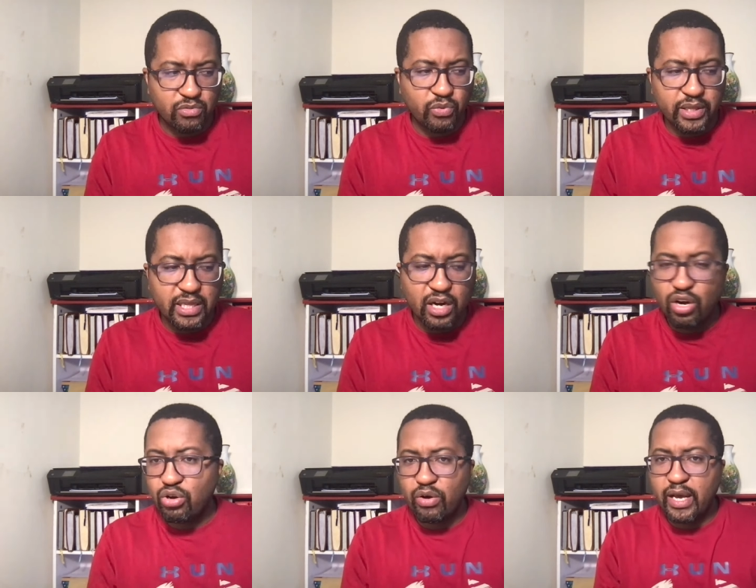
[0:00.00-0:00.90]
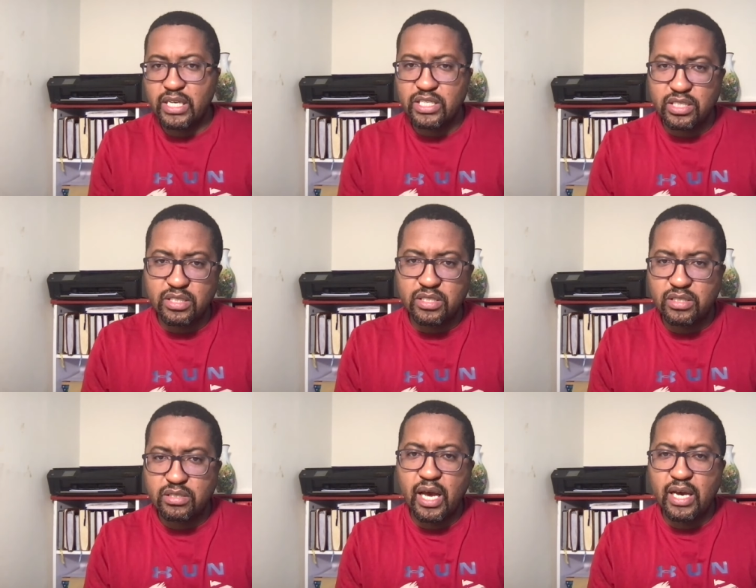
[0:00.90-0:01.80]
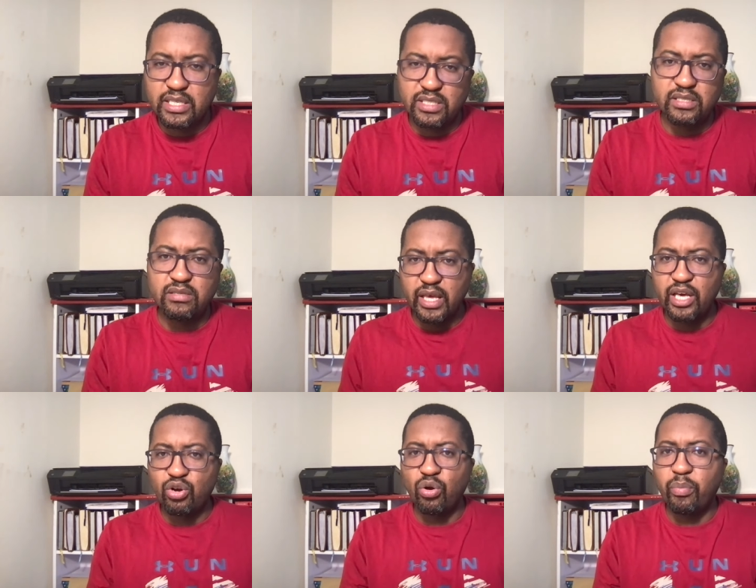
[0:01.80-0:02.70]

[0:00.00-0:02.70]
with the local agents as equal